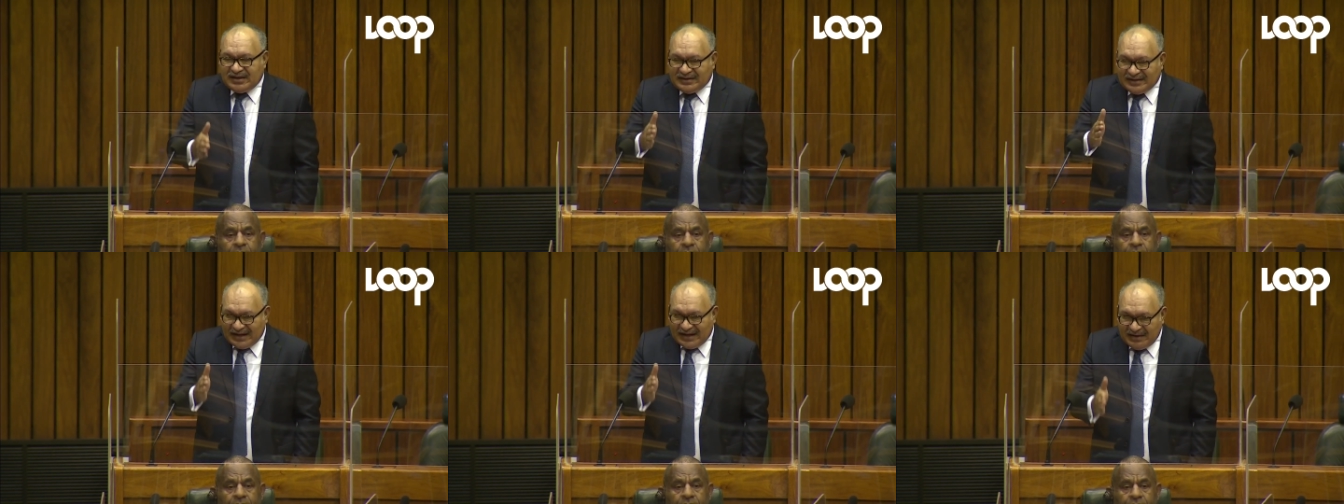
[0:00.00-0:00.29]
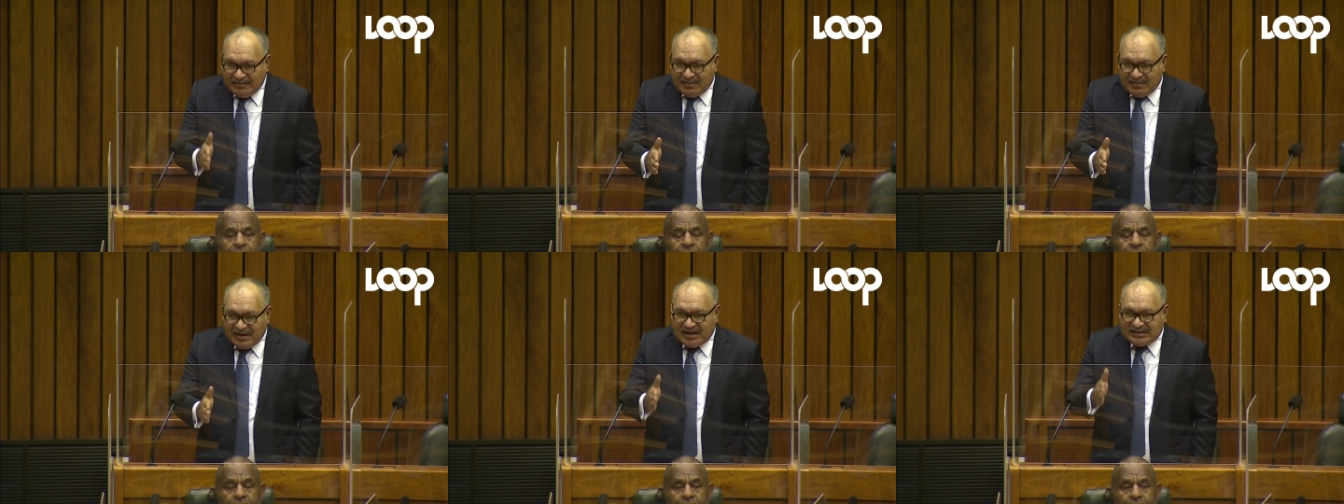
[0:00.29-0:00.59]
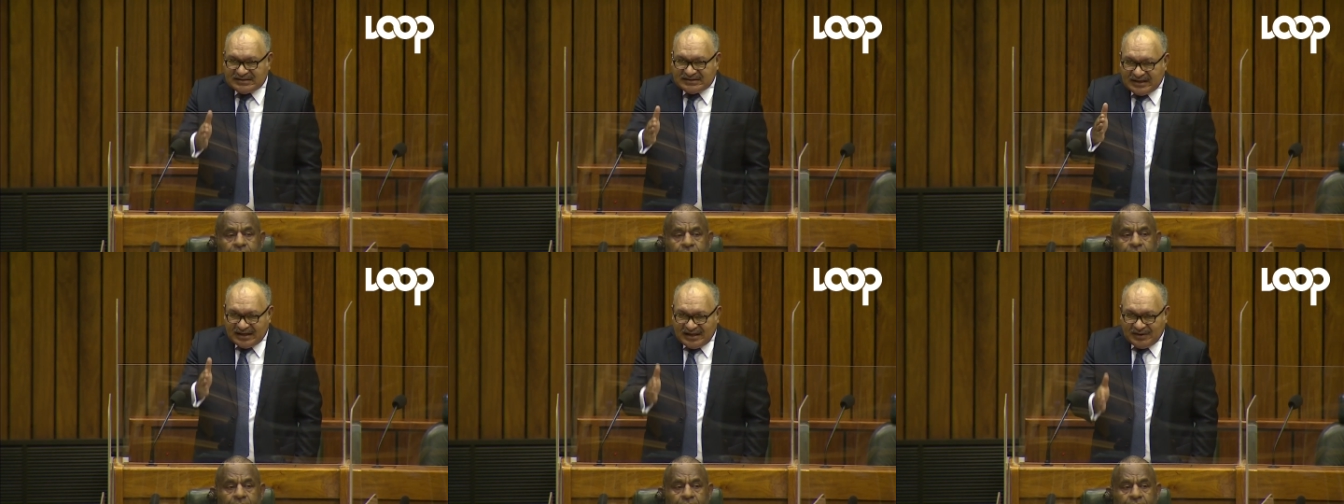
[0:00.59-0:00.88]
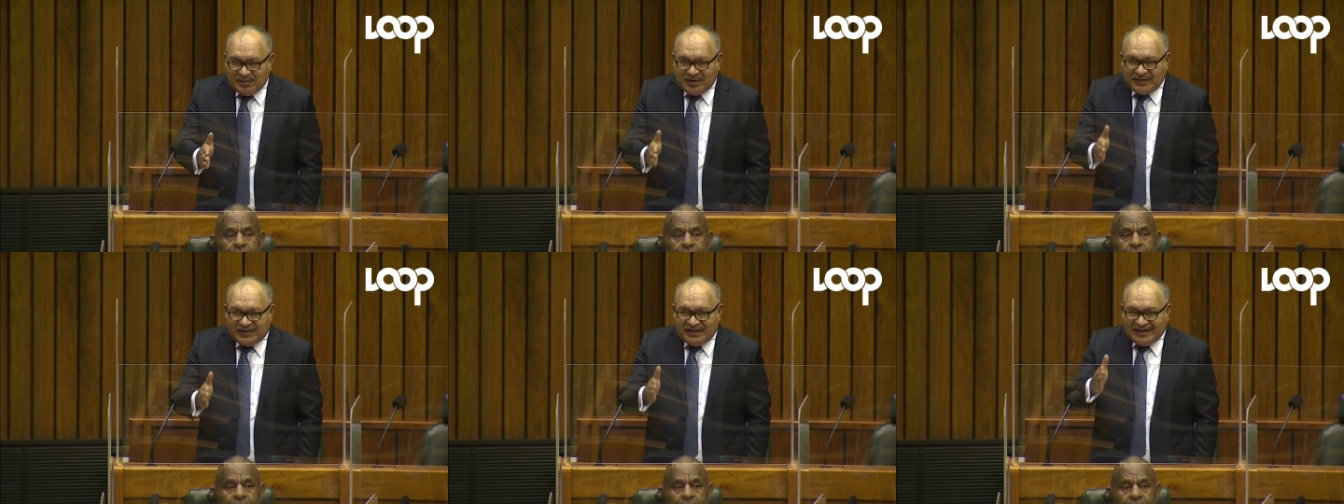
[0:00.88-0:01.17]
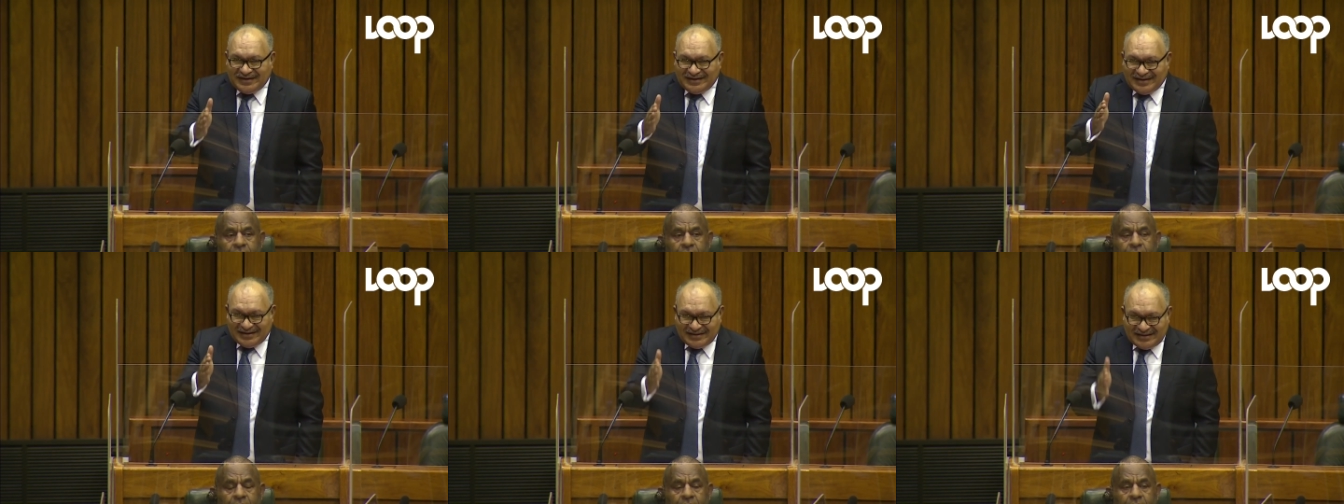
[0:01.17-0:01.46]
they must stay
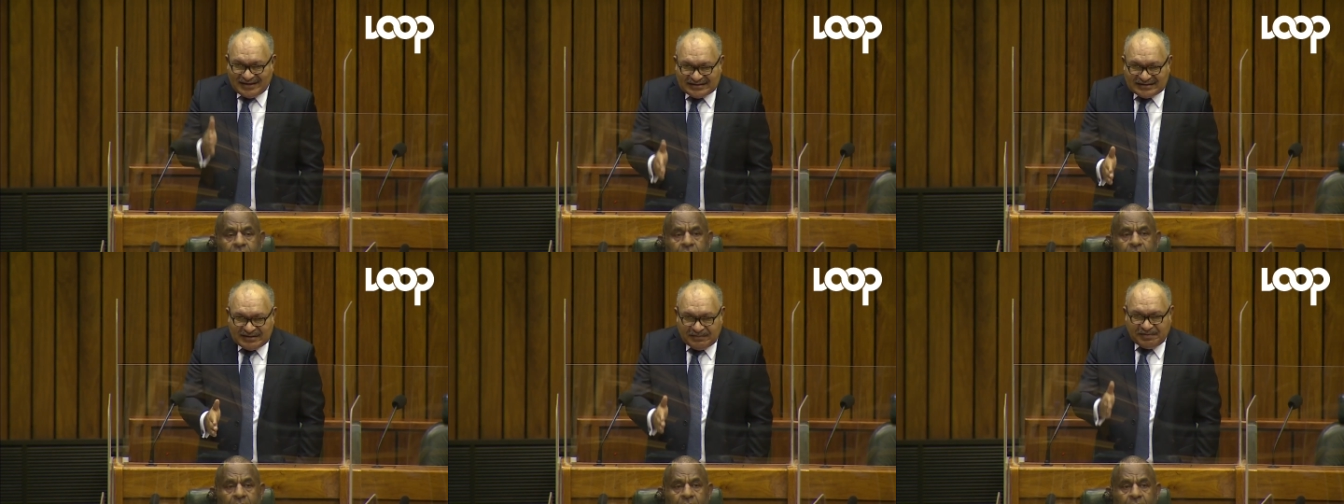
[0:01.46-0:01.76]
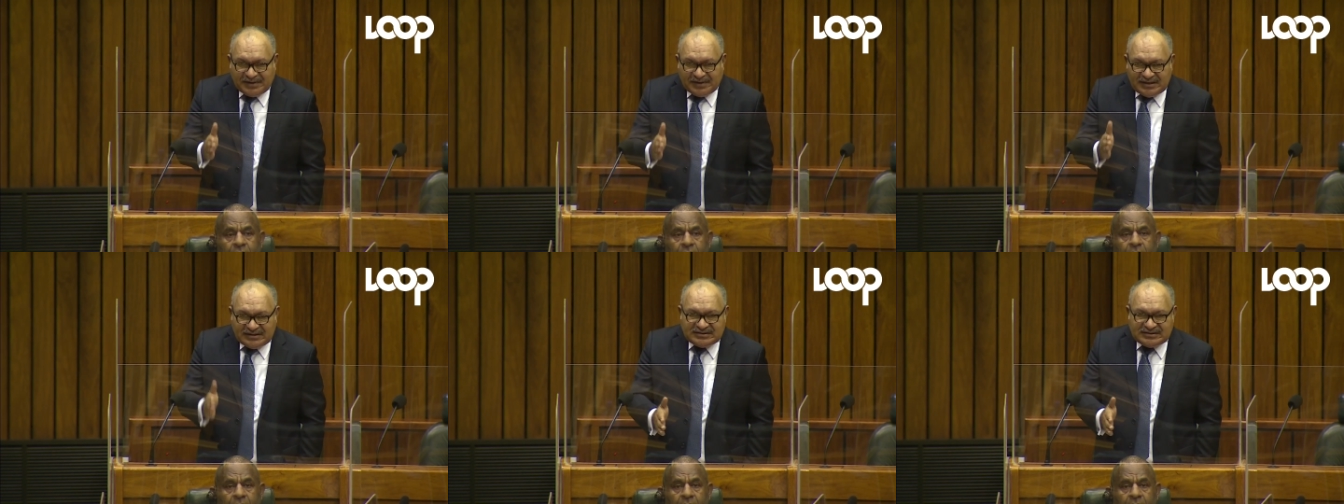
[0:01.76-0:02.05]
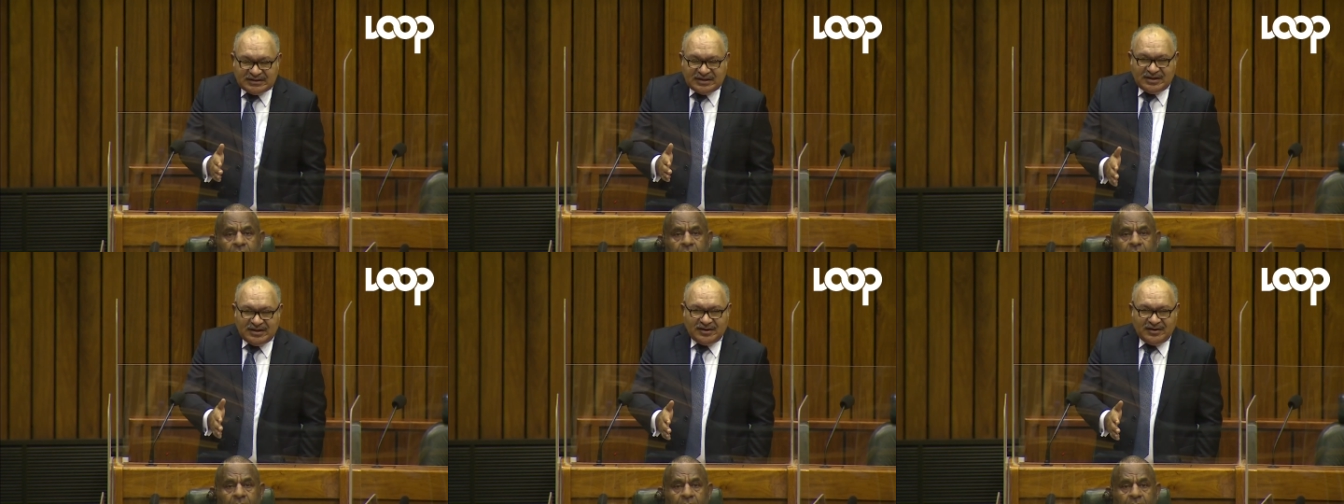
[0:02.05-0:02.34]
within the disciplines